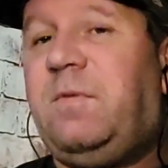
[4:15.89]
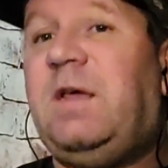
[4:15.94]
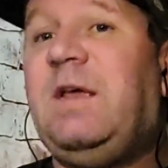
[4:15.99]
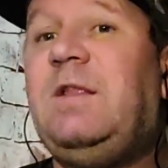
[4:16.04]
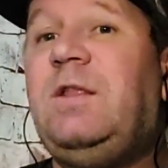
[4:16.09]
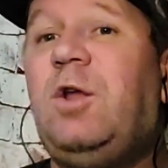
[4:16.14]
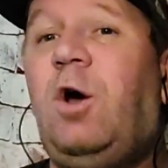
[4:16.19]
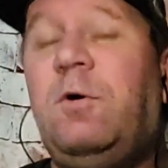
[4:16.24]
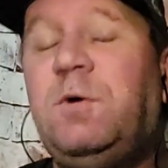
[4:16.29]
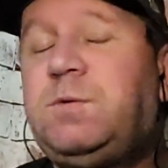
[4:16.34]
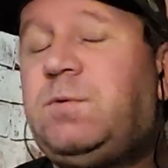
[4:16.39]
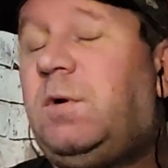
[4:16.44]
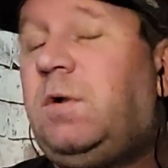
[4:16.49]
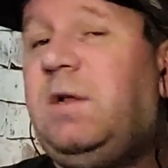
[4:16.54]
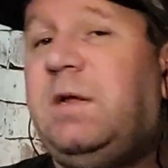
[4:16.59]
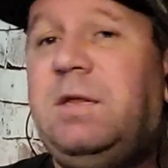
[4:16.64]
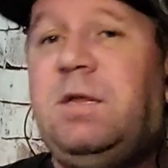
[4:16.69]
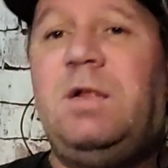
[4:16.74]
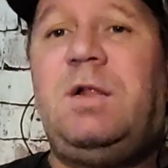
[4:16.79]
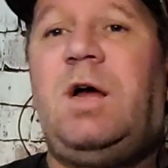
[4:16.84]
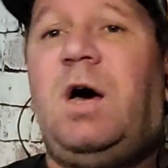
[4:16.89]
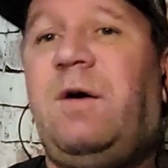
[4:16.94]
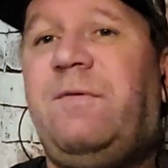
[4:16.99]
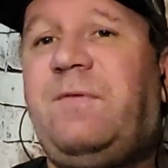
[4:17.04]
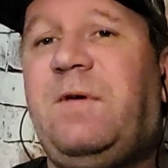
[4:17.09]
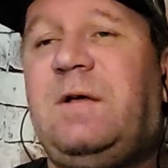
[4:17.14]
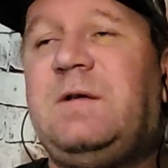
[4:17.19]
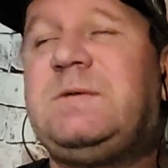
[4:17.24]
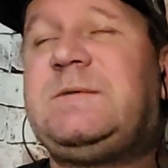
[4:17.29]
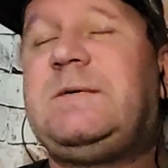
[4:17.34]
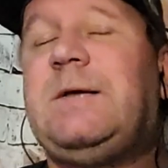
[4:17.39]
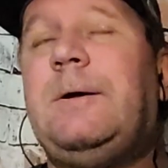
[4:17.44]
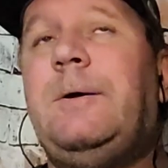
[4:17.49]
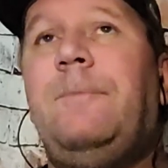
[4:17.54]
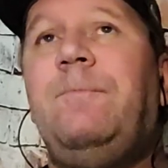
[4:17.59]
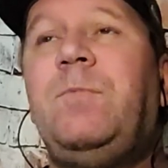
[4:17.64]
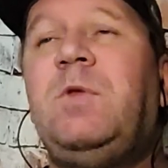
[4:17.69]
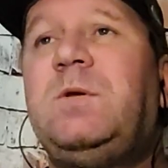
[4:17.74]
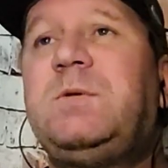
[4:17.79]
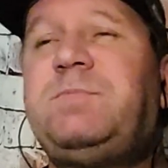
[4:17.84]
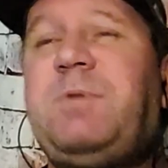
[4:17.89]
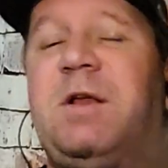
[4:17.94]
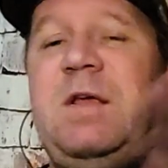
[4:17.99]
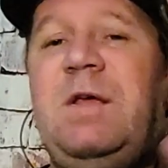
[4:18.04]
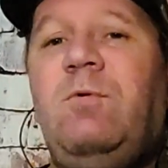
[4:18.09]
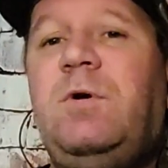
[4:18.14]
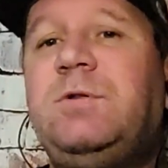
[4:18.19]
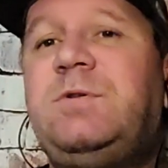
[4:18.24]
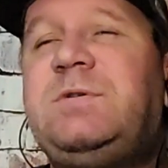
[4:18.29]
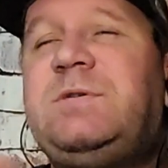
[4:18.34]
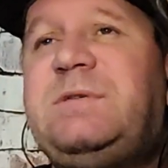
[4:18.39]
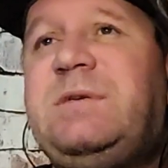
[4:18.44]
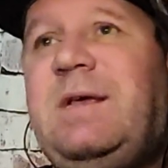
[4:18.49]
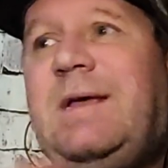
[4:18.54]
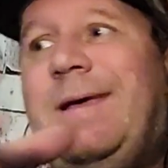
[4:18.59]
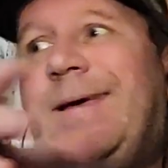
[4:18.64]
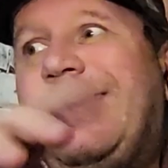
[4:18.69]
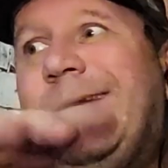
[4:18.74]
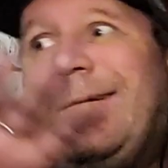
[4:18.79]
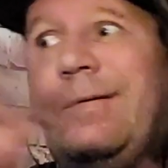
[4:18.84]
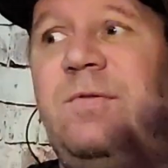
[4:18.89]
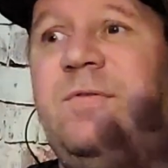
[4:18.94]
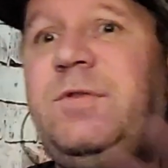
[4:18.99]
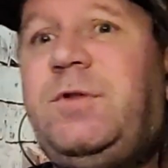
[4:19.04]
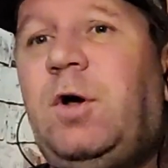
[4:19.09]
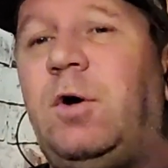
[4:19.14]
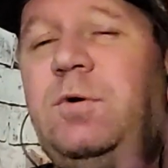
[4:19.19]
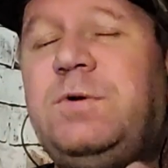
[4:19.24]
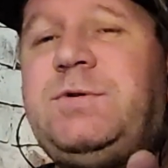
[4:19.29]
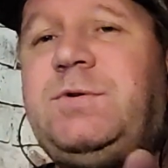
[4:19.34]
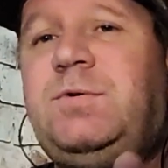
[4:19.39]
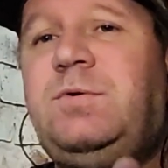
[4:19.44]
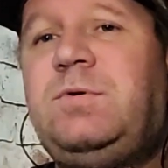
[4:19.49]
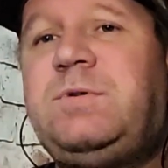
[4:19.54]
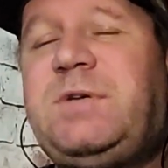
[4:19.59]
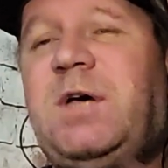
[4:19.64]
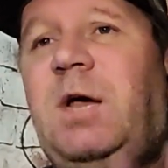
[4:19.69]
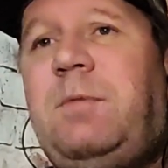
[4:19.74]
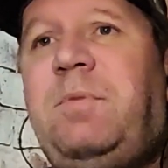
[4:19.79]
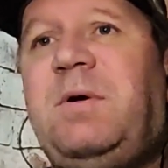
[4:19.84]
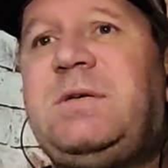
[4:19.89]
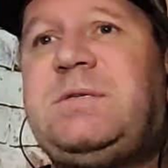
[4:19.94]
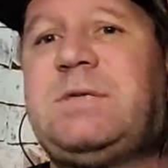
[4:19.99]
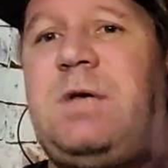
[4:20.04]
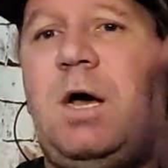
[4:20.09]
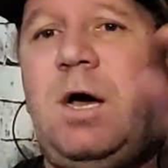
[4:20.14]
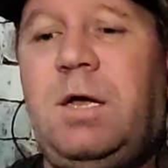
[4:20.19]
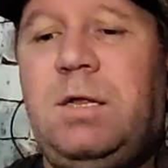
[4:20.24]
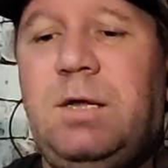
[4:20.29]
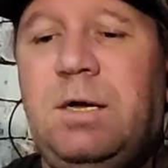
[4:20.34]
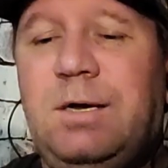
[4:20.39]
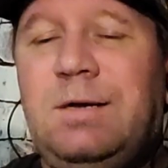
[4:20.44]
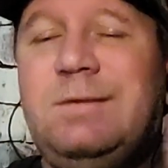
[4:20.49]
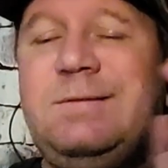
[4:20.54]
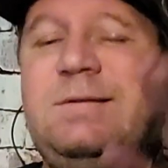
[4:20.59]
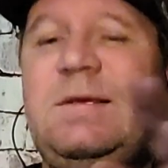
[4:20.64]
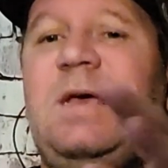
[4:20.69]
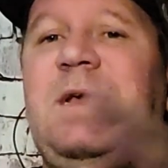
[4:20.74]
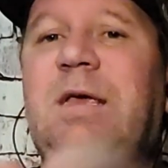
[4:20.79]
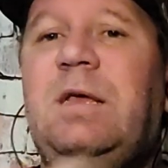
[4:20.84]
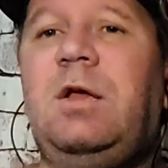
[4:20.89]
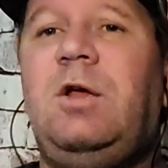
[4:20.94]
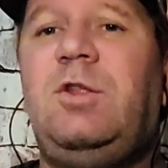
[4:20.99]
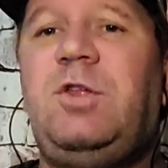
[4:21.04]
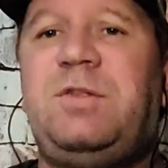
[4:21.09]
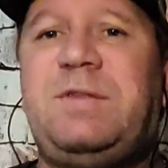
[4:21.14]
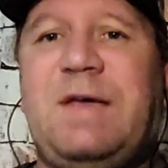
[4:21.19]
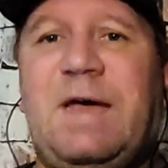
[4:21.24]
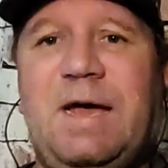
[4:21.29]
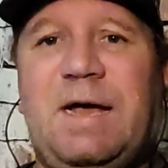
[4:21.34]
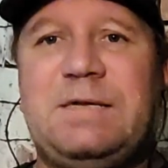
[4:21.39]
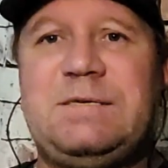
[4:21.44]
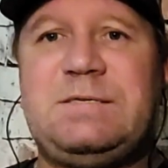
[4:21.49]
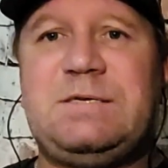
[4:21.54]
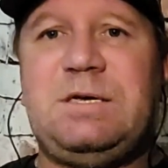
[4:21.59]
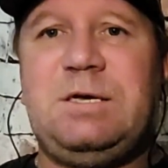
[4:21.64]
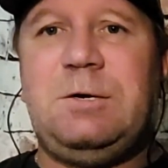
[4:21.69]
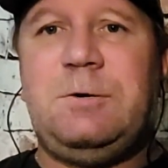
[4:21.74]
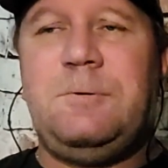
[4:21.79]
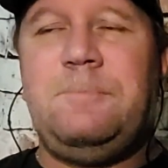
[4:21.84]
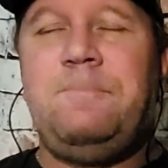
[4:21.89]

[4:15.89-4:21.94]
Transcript: He knows where Lindelof is, but he wanted to see those two side by side taking on the task.